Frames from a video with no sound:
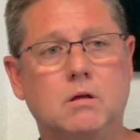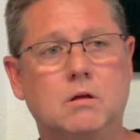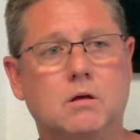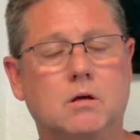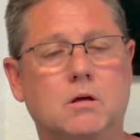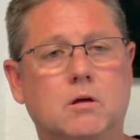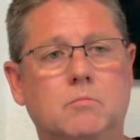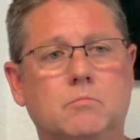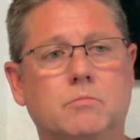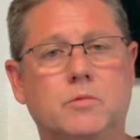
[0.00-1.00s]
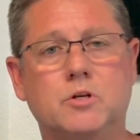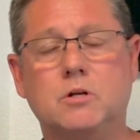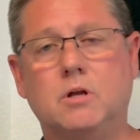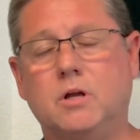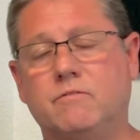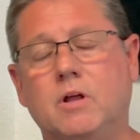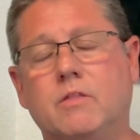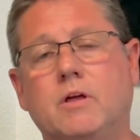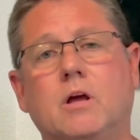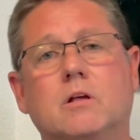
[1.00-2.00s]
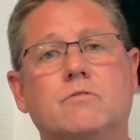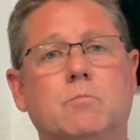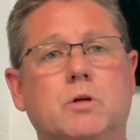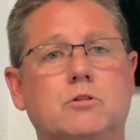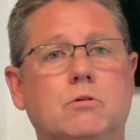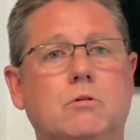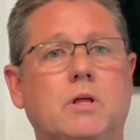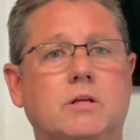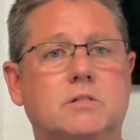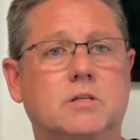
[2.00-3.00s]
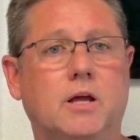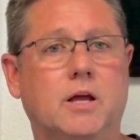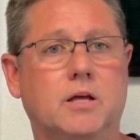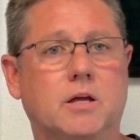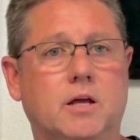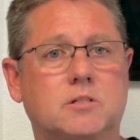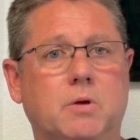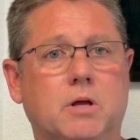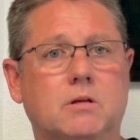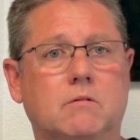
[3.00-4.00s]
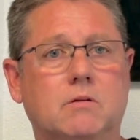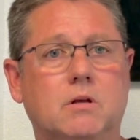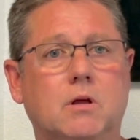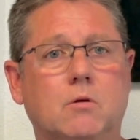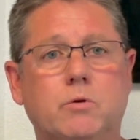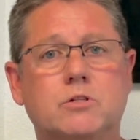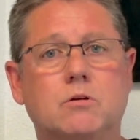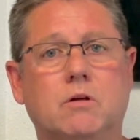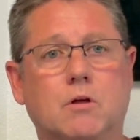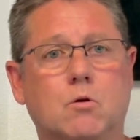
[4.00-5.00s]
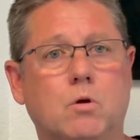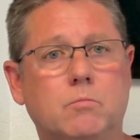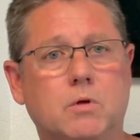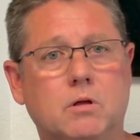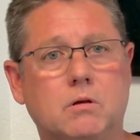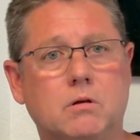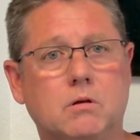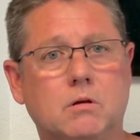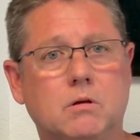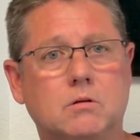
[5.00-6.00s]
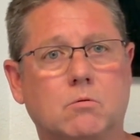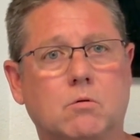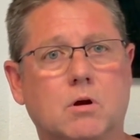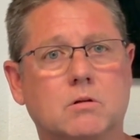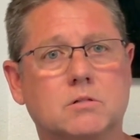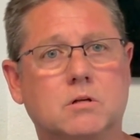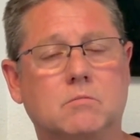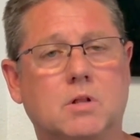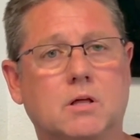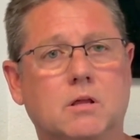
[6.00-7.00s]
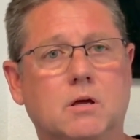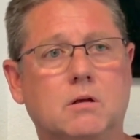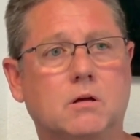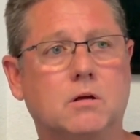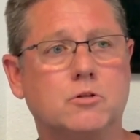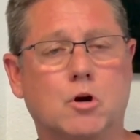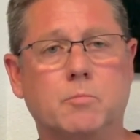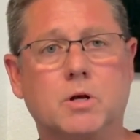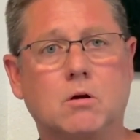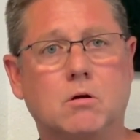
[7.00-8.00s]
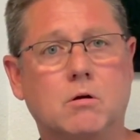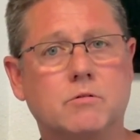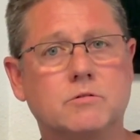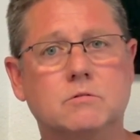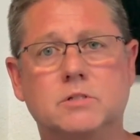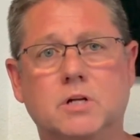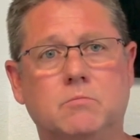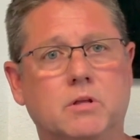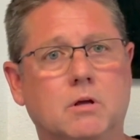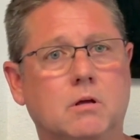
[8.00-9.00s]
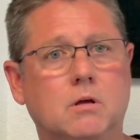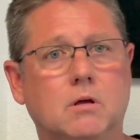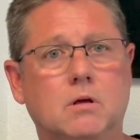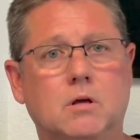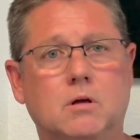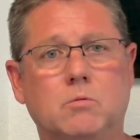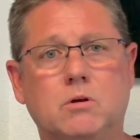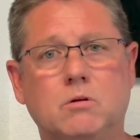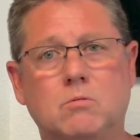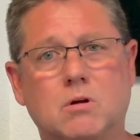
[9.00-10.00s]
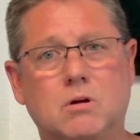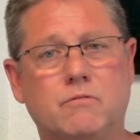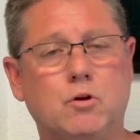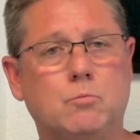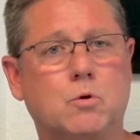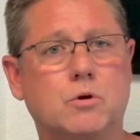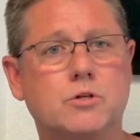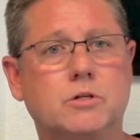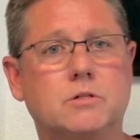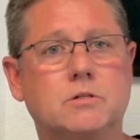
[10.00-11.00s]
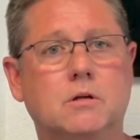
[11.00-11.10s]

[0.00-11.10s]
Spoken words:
If nothing else, from the tooling aspect of it, we just don't have the equipment to work on something like that. German cars, same thing. We do work on a few Porsches.